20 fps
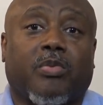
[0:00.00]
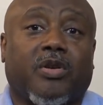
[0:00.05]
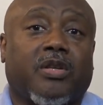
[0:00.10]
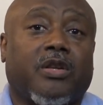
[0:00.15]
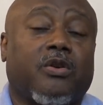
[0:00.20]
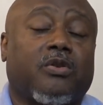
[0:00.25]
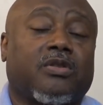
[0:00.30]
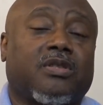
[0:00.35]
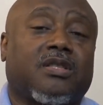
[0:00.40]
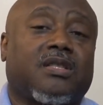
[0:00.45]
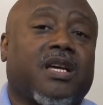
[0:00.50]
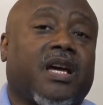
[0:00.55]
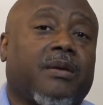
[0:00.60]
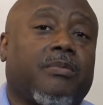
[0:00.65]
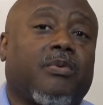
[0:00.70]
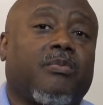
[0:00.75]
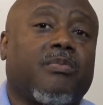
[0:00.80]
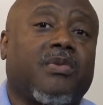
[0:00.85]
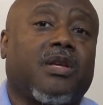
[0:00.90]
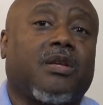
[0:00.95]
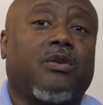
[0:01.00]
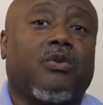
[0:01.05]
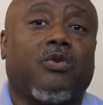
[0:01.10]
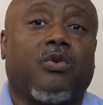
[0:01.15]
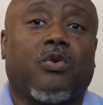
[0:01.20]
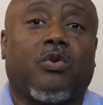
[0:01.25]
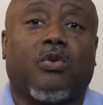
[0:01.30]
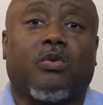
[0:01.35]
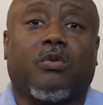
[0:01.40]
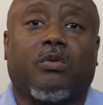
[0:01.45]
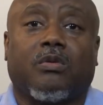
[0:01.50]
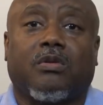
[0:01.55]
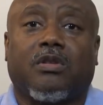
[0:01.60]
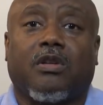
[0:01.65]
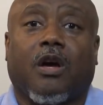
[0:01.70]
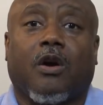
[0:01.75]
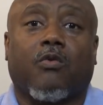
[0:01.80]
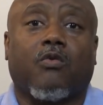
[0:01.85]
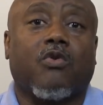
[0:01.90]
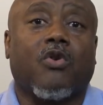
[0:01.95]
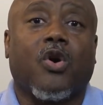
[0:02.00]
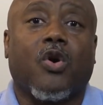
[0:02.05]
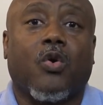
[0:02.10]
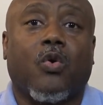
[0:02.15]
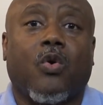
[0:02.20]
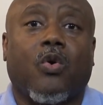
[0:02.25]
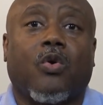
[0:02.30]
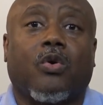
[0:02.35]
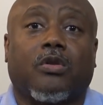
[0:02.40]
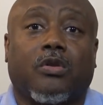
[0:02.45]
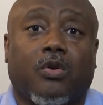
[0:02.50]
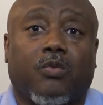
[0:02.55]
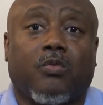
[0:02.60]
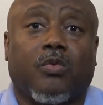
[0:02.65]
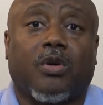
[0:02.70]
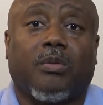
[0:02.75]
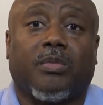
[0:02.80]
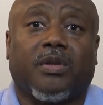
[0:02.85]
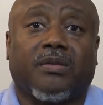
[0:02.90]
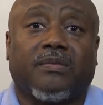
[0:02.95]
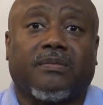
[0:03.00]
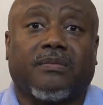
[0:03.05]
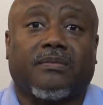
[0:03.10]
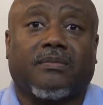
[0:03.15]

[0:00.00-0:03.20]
but those are the type of men who uh, grow on the woman